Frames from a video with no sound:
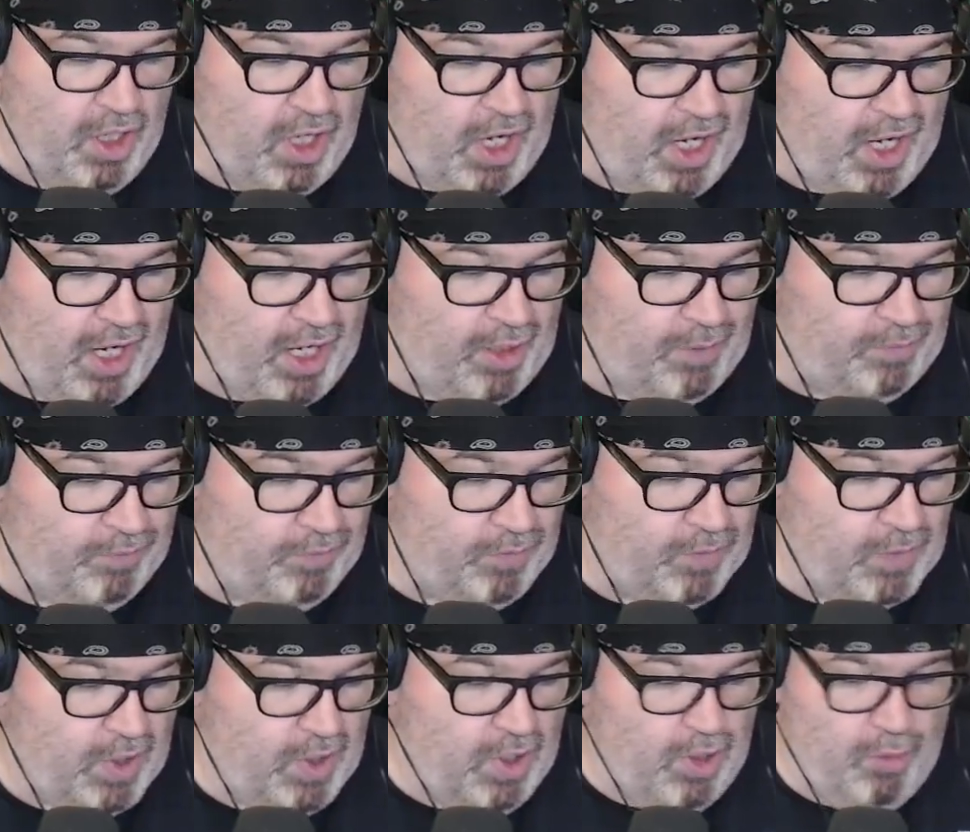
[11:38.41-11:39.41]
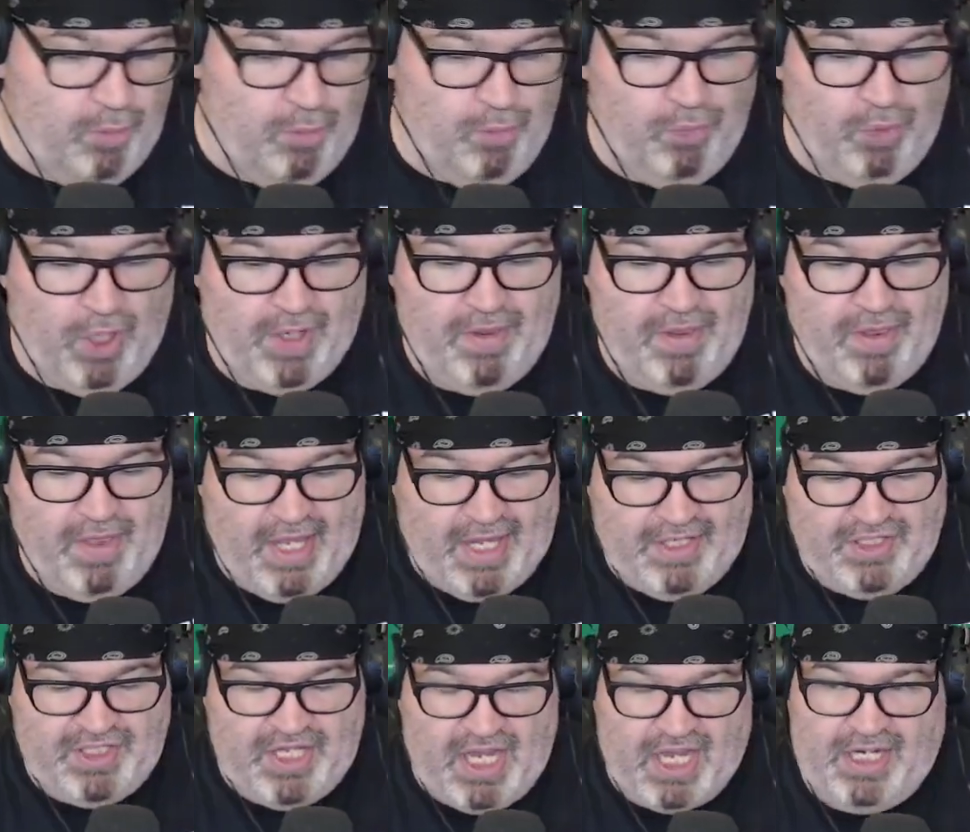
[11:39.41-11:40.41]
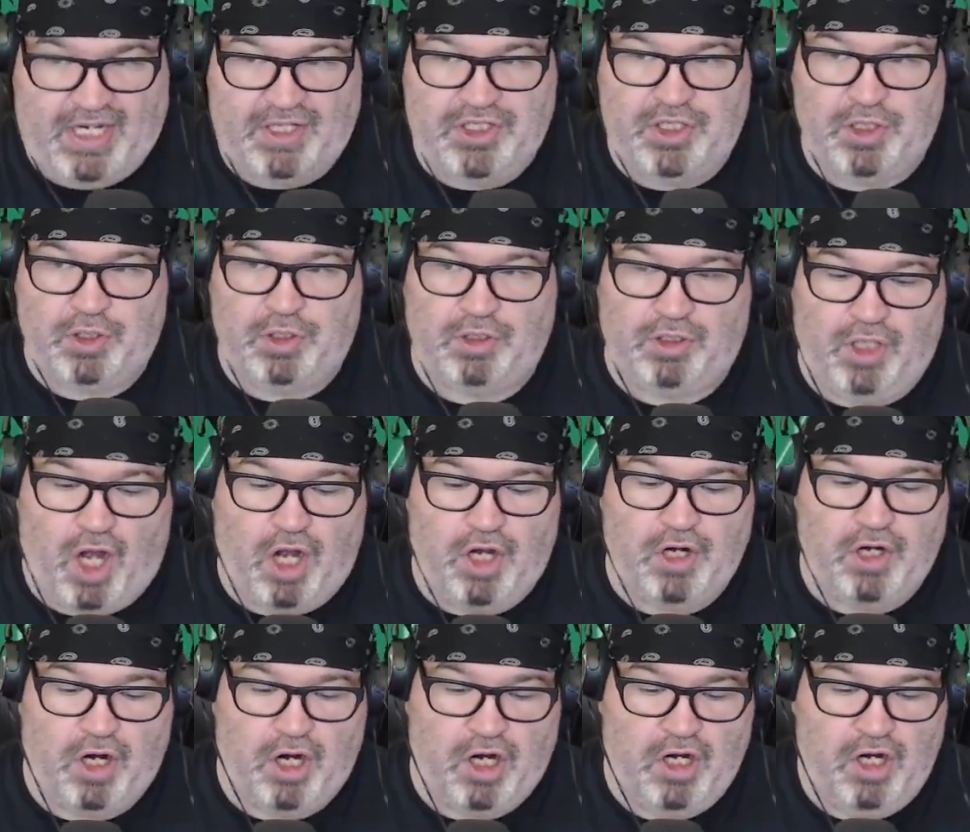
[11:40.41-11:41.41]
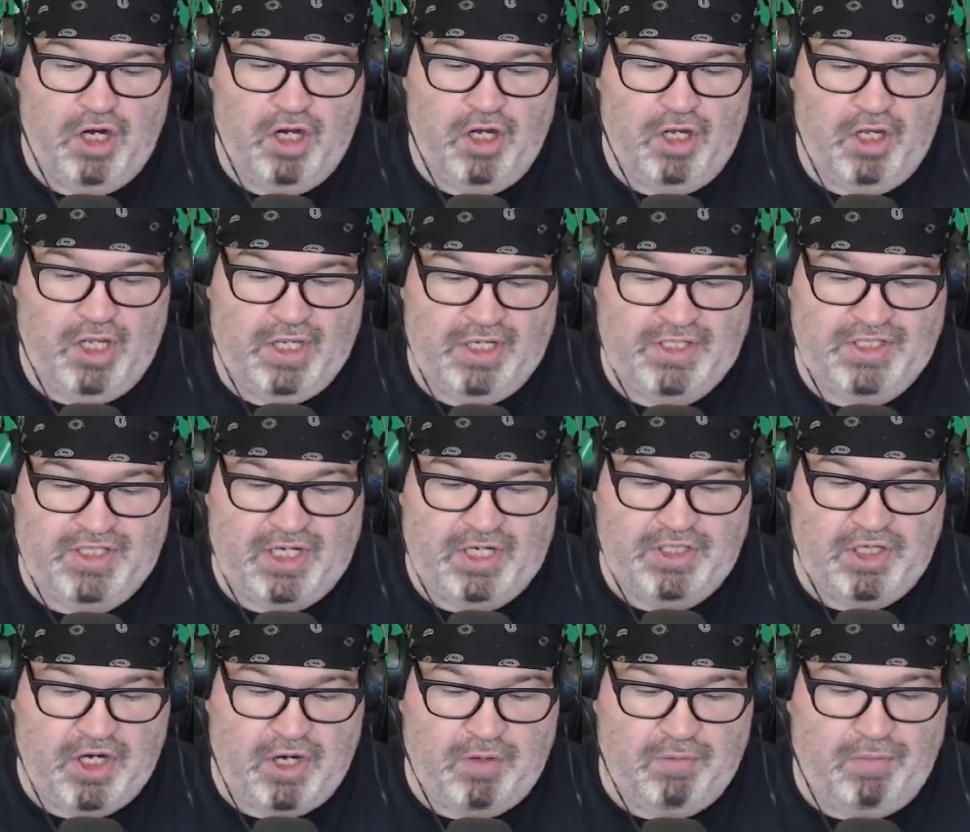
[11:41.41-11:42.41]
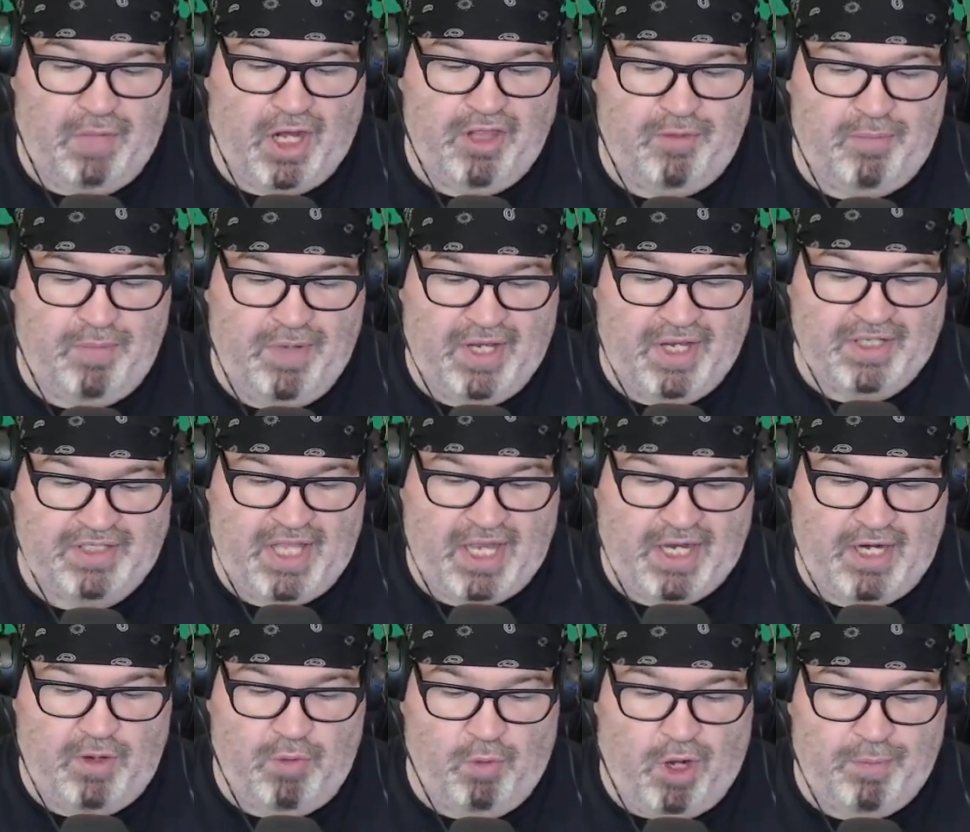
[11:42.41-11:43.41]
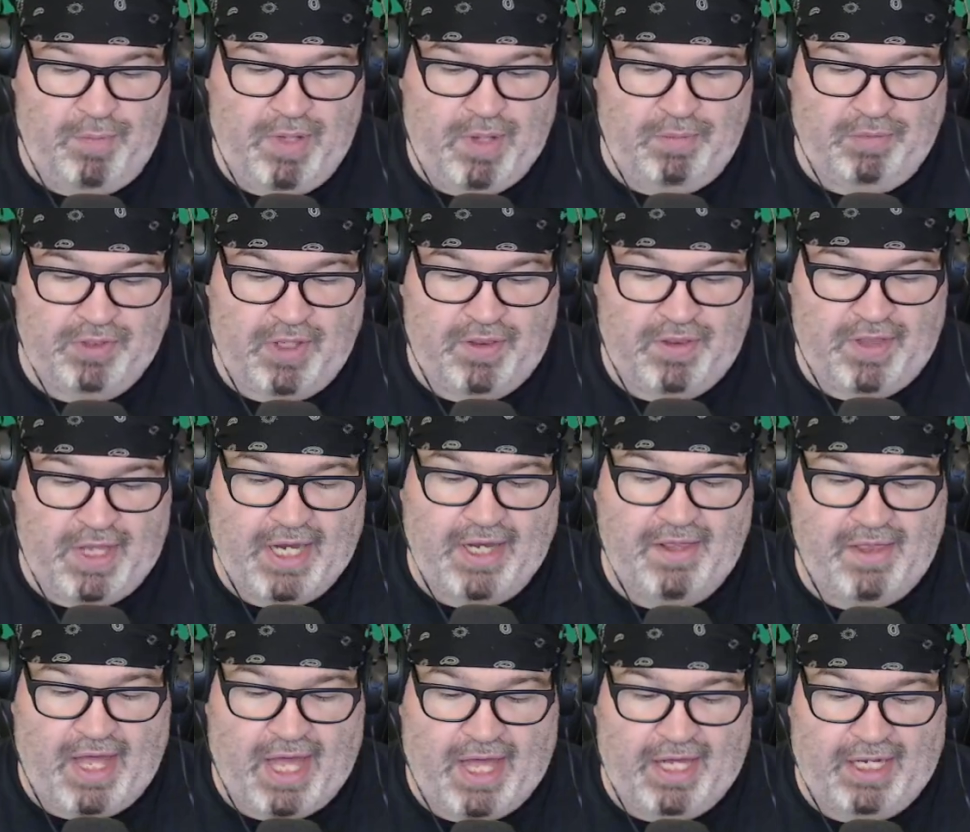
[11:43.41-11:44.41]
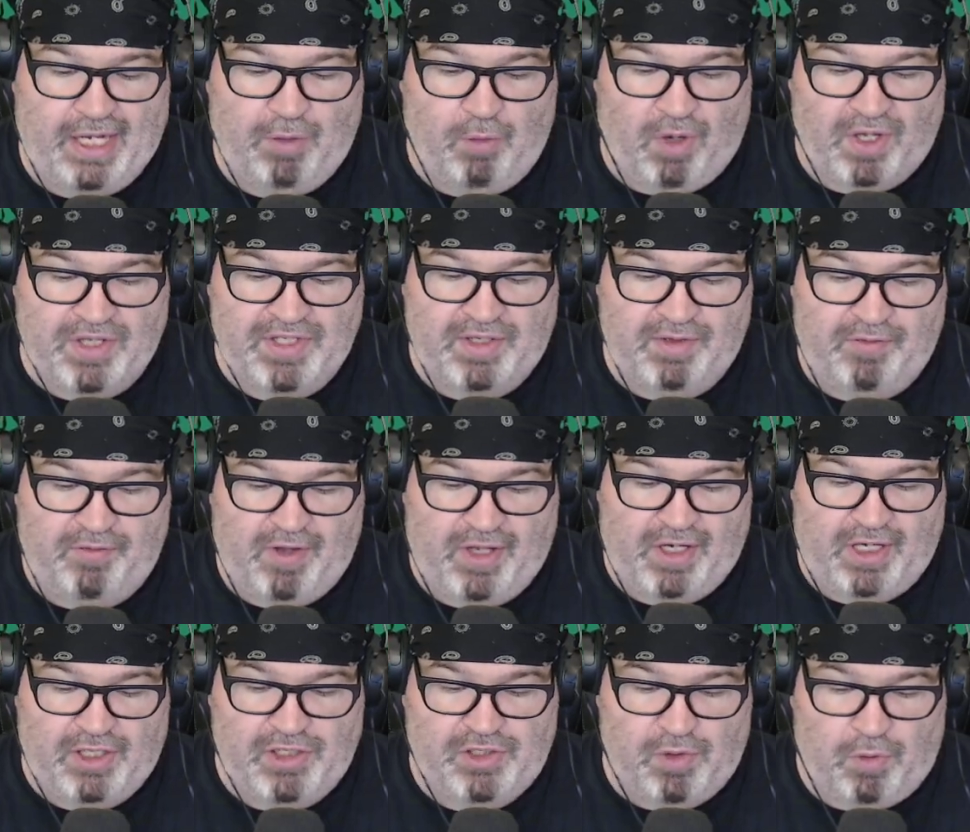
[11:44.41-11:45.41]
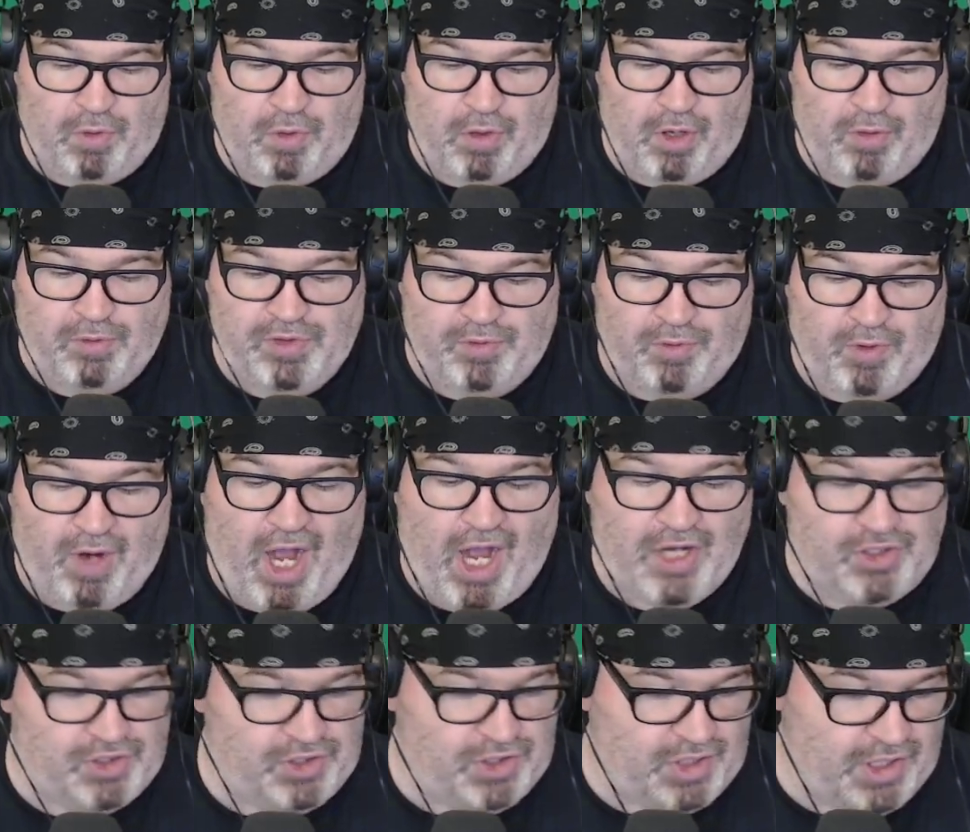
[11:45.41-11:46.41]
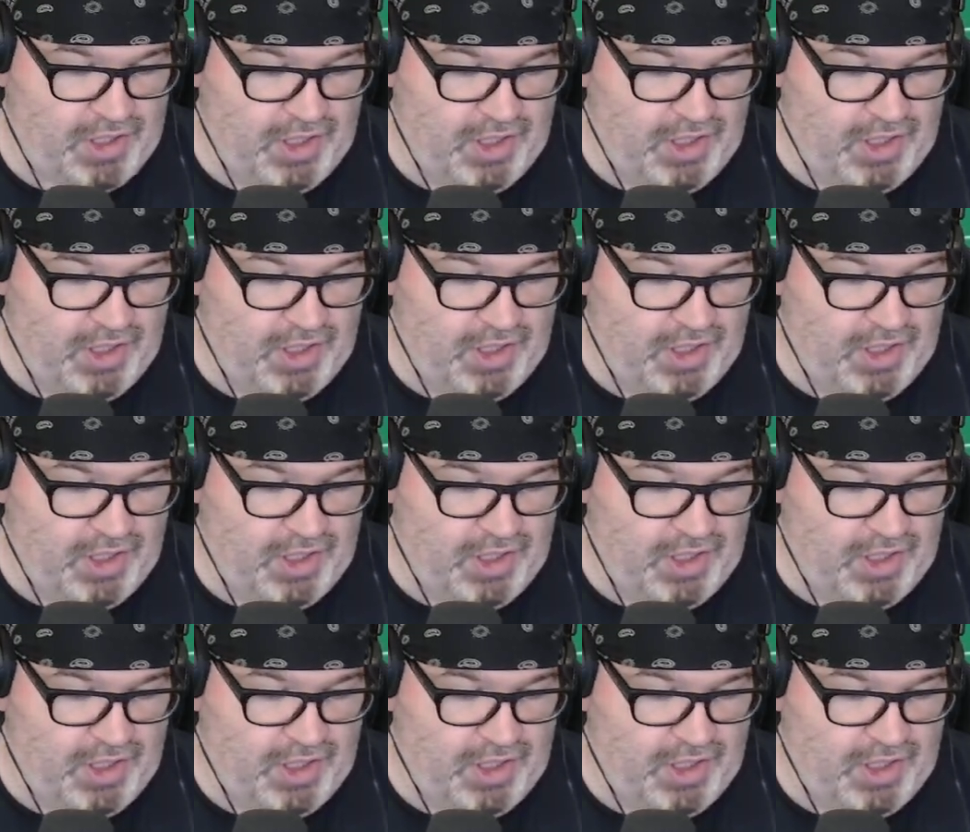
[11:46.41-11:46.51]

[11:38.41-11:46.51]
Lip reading: But they said it took longer. And they said it took a month because they didn't want people to think that it wasn't finished or it was rushed.